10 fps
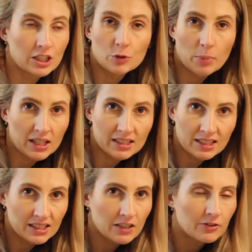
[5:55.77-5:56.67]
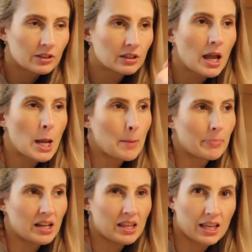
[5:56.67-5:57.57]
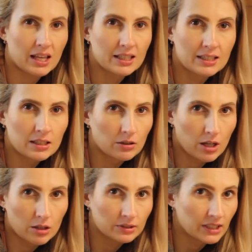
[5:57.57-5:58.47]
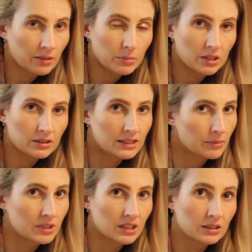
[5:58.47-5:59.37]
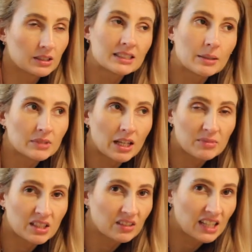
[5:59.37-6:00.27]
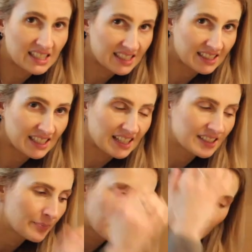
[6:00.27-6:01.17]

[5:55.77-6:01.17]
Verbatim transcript: Each pasta is different, but I think it's around ten minutes, sometimes even less than that.